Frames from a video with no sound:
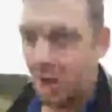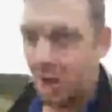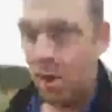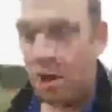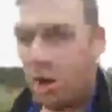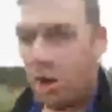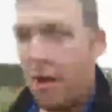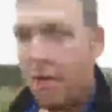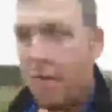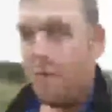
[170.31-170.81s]

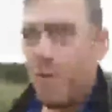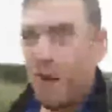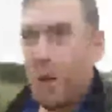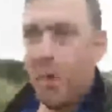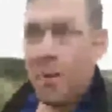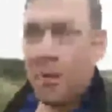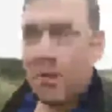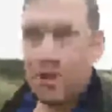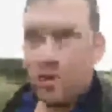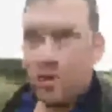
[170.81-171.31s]
Very
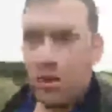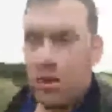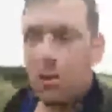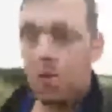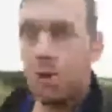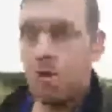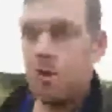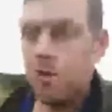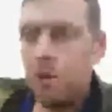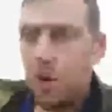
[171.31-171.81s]
strong
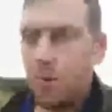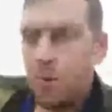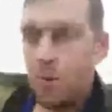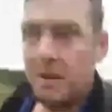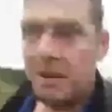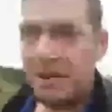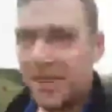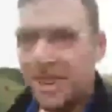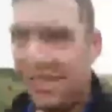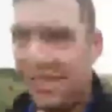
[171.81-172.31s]
consumer
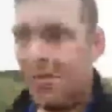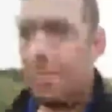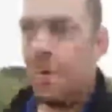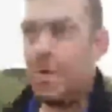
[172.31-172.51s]
sentiment,